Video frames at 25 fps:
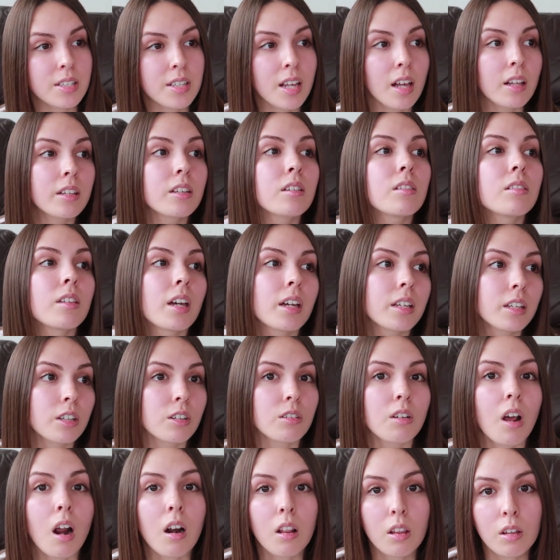to tell you that you're
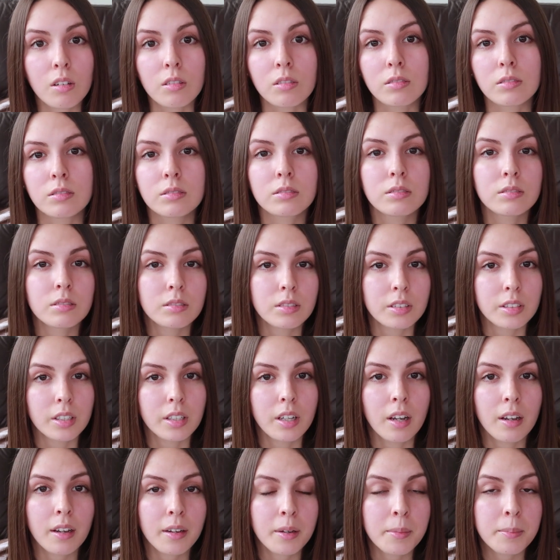not
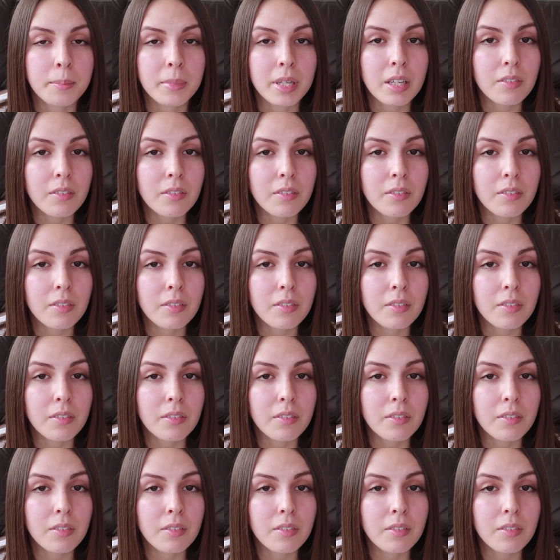alone.